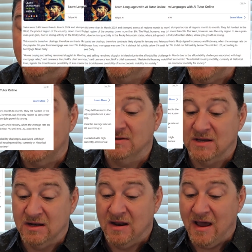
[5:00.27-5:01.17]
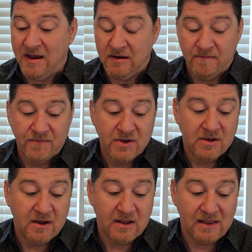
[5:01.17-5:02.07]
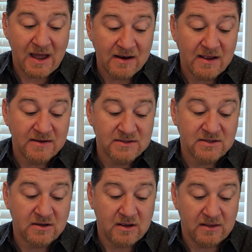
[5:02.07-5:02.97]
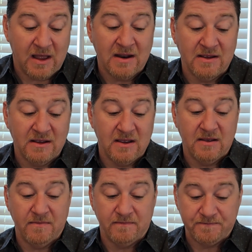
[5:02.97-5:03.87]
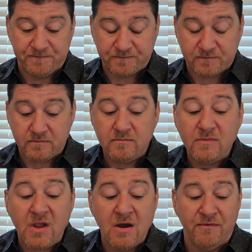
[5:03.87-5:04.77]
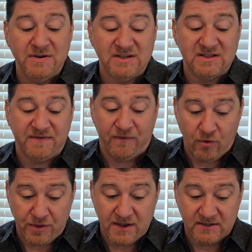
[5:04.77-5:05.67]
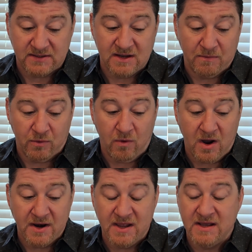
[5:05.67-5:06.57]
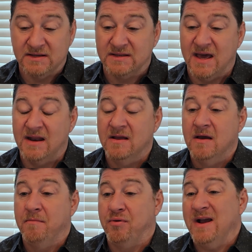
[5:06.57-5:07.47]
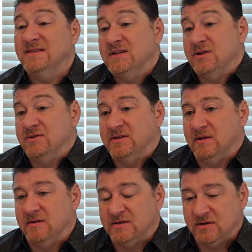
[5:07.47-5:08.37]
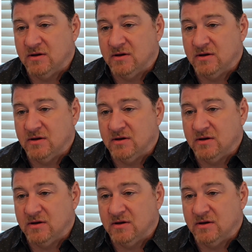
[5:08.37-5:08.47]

2009. A lot of reasons for this. Number one is that prices are still